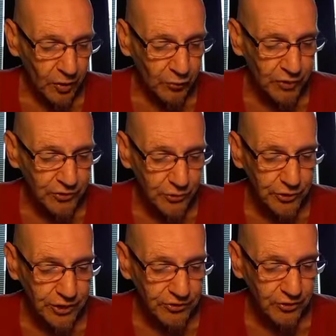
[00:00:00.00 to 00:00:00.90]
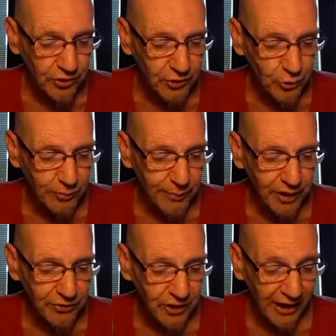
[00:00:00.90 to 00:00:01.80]
Research is starting to
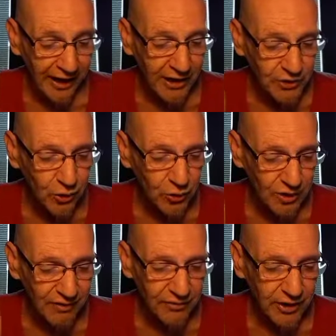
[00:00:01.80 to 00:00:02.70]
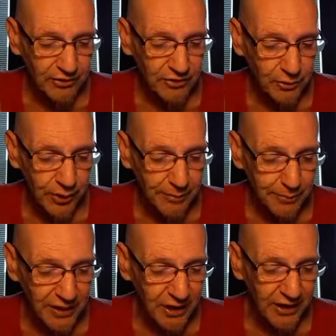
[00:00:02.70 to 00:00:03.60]
admit that anecdotal evidence
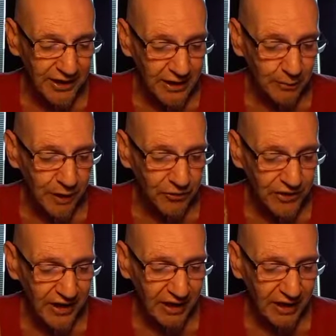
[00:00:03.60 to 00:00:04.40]
credibility about the